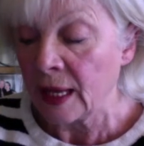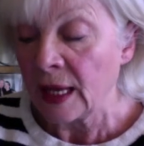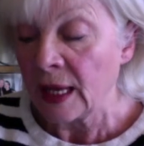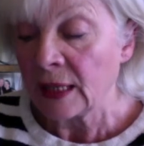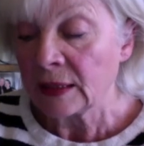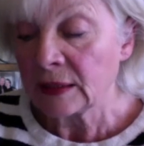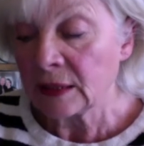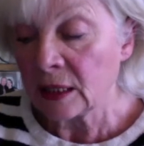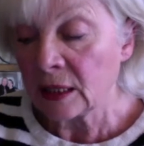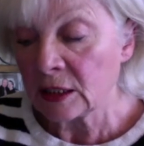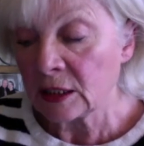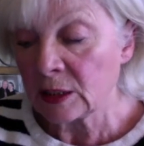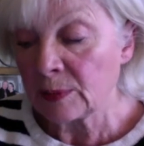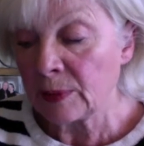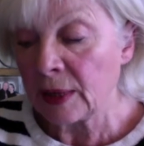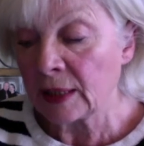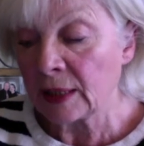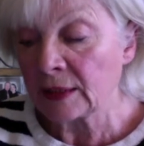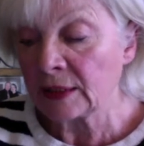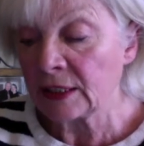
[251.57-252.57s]
Such
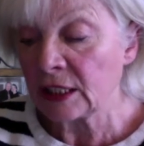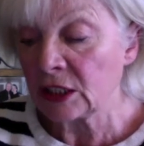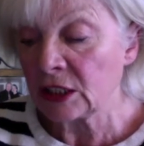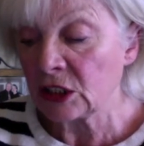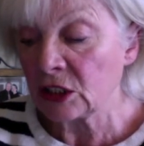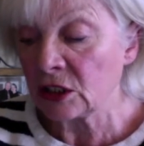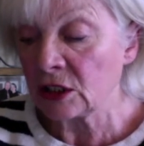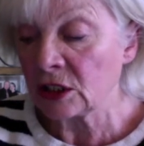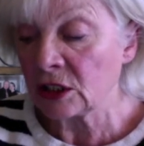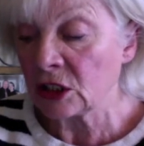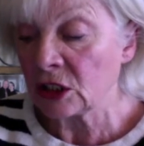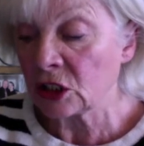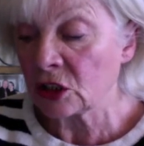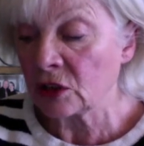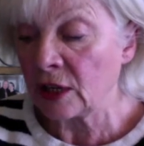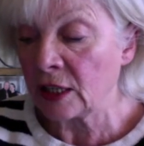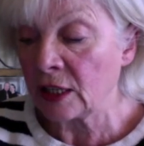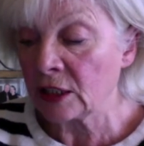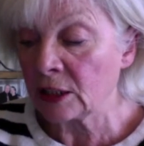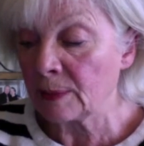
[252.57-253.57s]
practitioners are
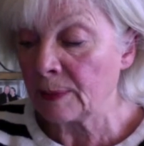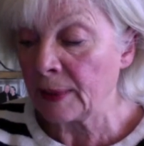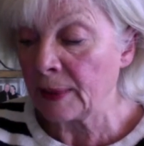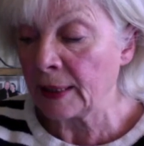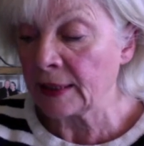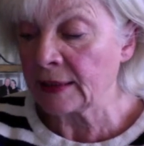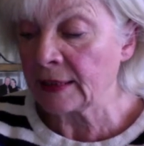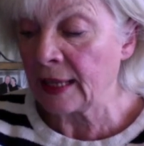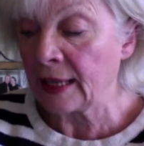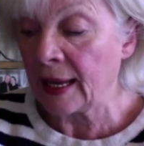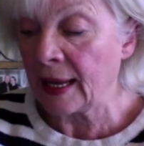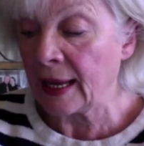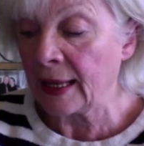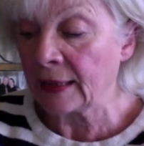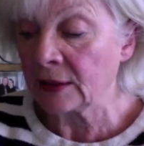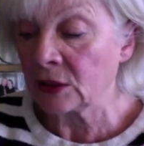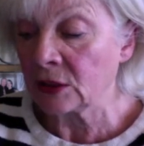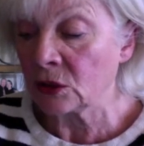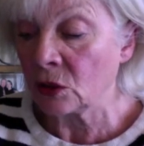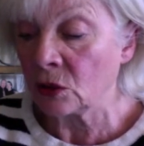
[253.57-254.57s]
trained to place their
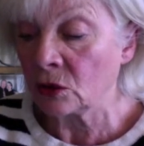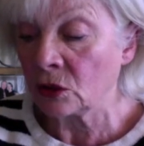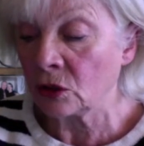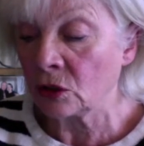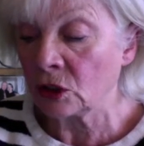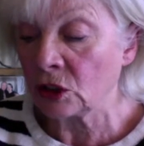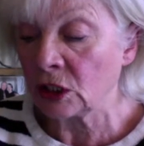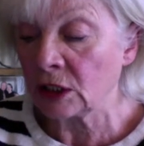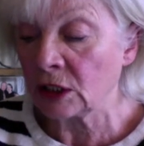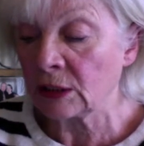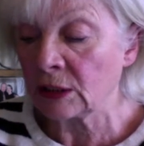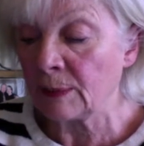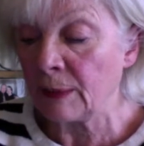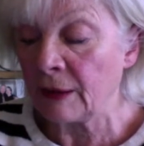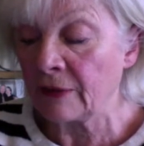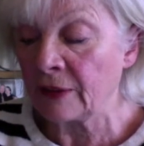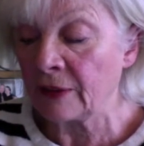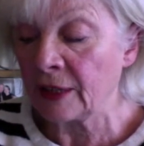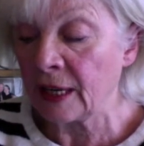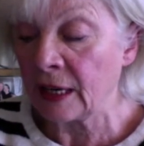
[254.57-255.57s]
hands on or just above
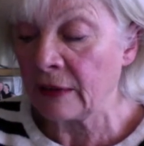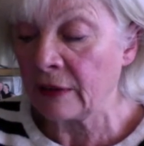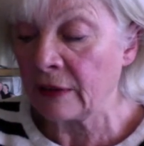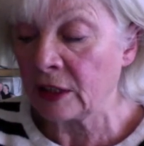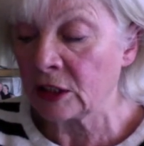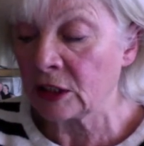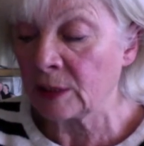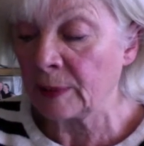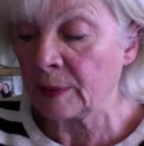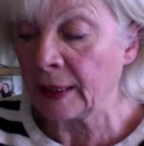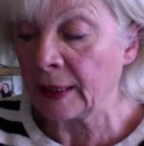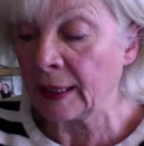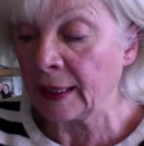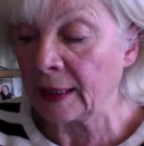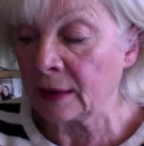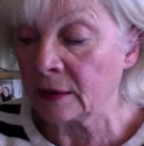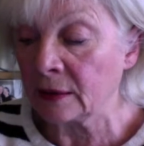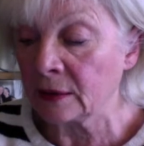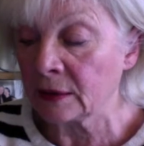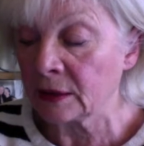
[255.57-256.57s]
an area to be
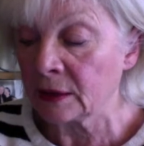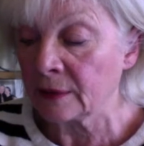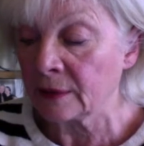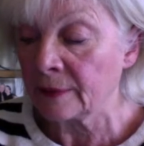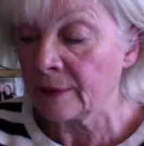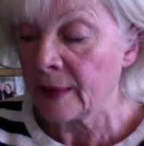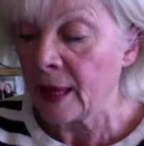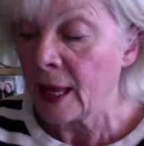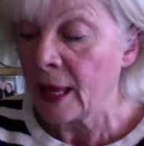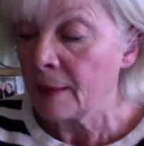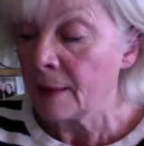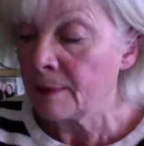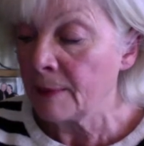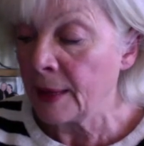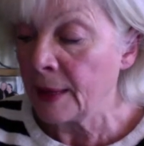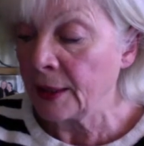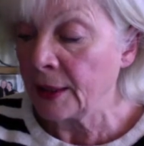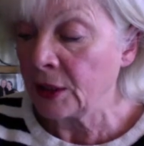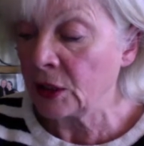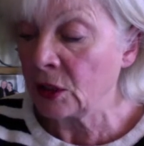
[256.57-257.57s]
healed.
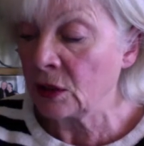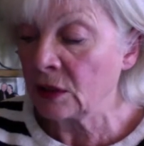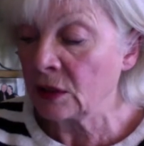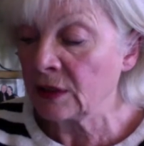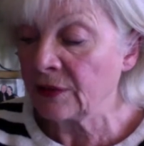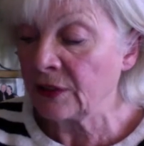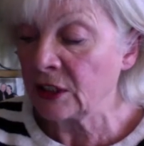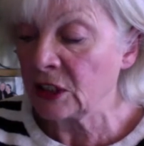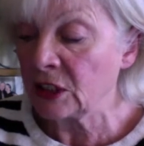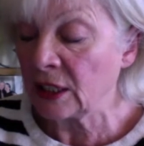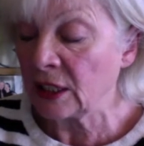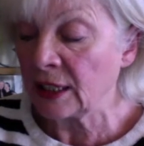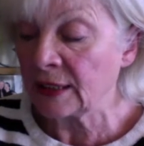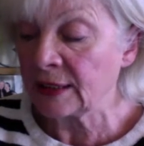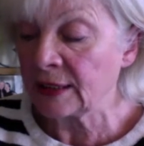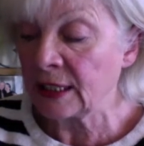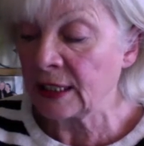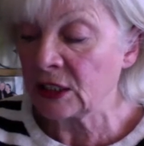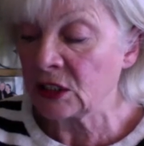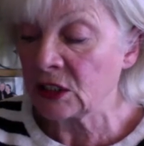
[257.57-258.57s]
Many use
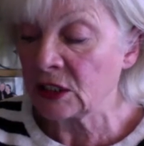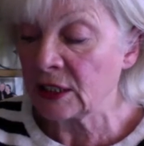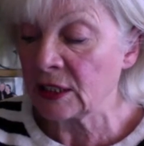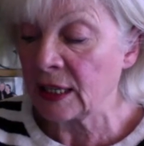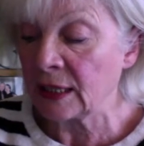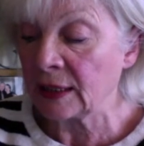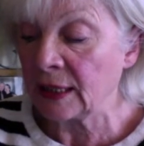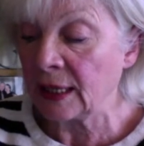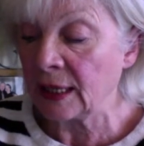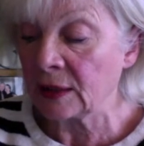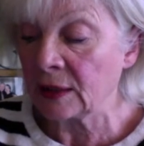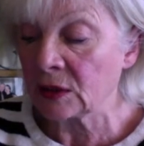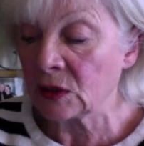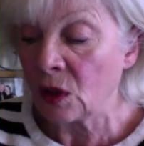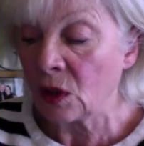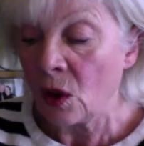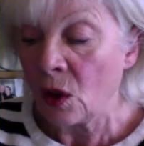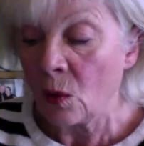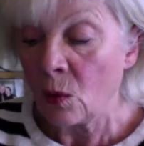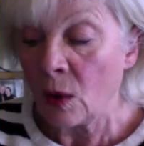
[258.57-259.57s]
visualization techniques,
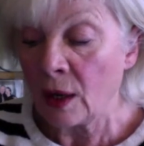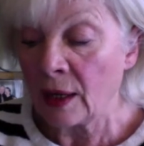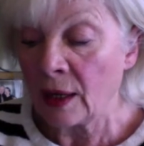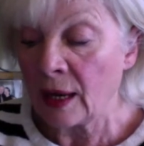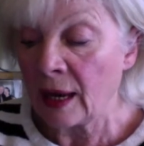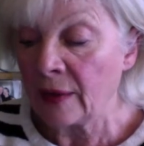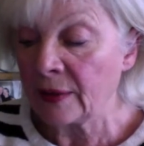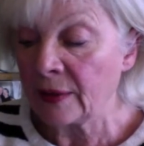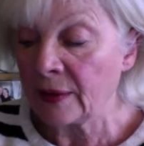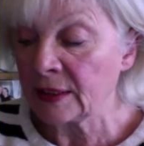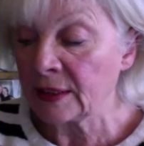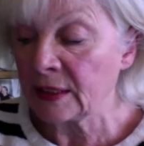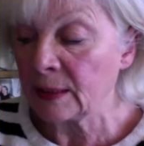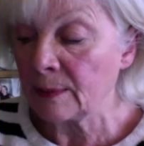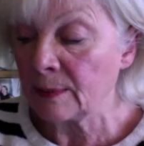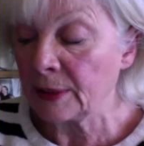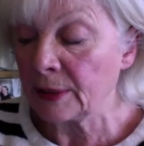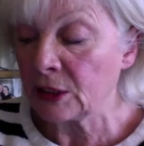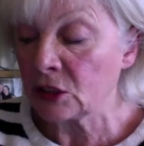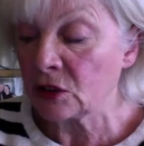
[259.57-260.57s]
while others
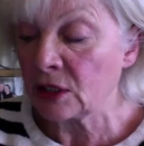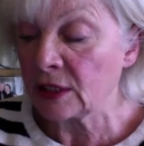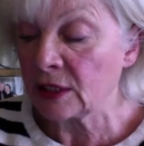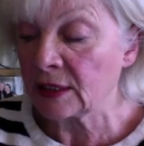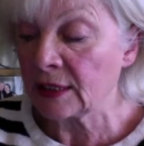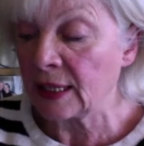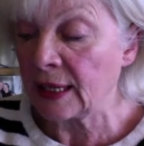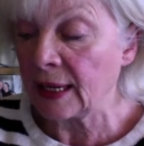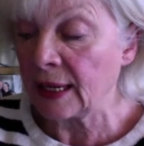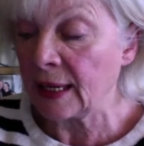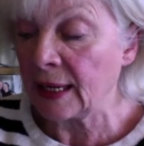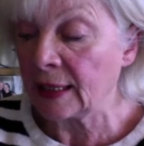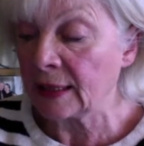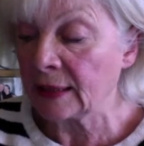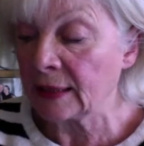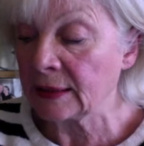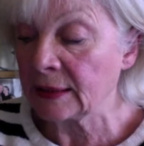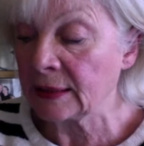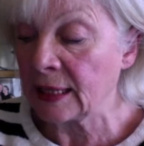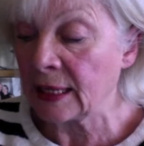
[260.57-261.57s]
simply trust that healing
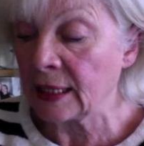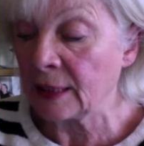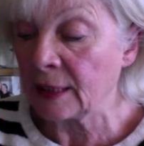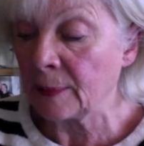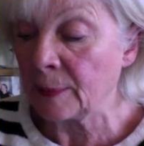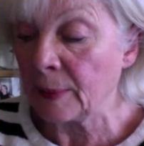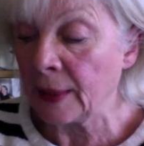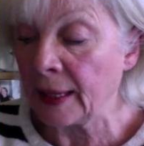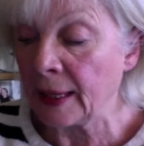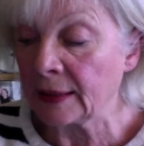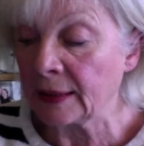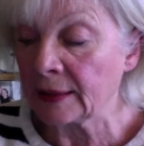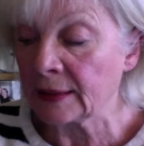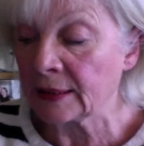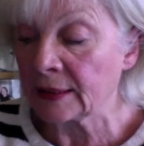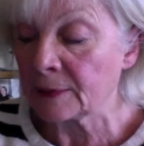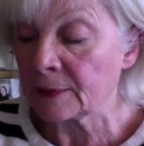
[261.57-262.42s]
is taking place.